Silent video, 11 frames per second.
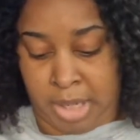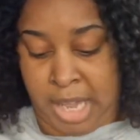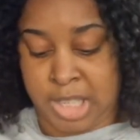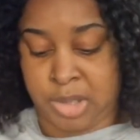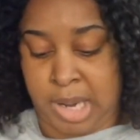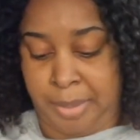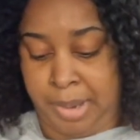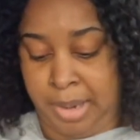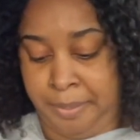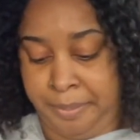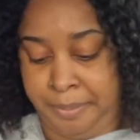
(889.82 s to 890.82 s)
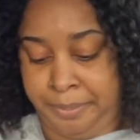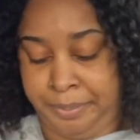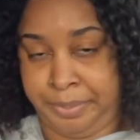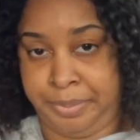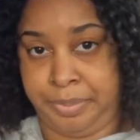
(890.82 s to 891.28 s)
Can I try one?
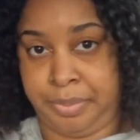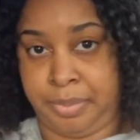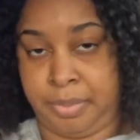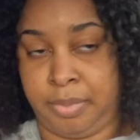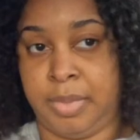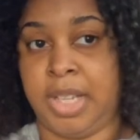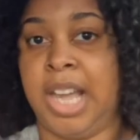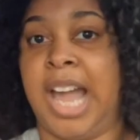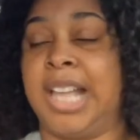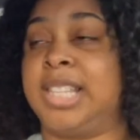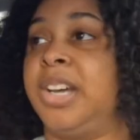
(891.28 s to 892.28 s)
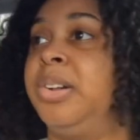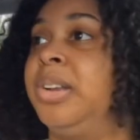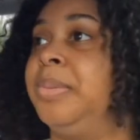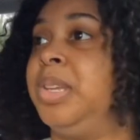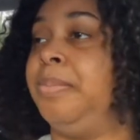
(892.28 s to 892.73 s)
Yeah. I
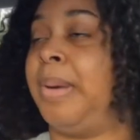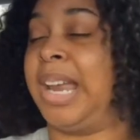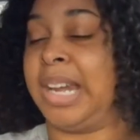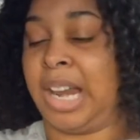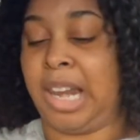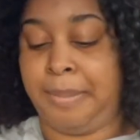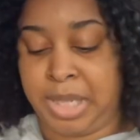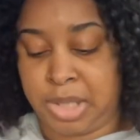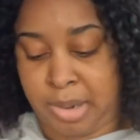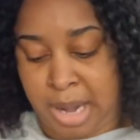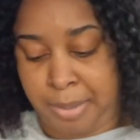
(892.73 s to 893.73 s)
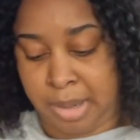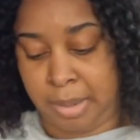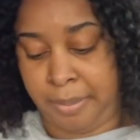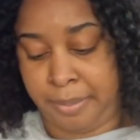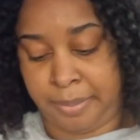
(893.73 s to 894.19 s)
told him you might not let me try
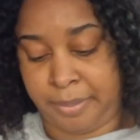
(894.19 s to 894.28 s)
one.